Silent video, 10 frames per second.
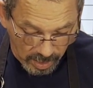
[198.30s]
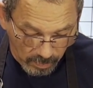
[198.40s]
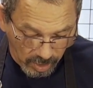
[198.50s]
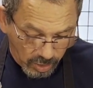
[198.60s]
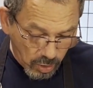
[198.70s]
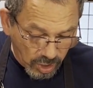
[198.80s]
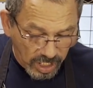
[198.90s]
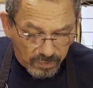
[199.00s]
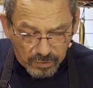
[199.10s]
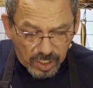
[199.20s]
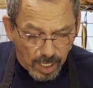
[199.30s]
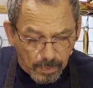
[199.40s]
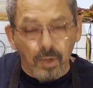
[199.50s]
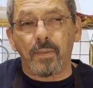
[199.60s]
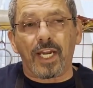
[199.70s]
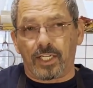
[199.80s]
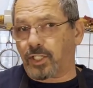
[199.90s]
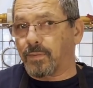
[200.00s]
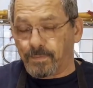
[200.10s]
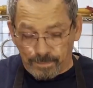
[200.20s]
I'm going to cook these for a couple of minutes.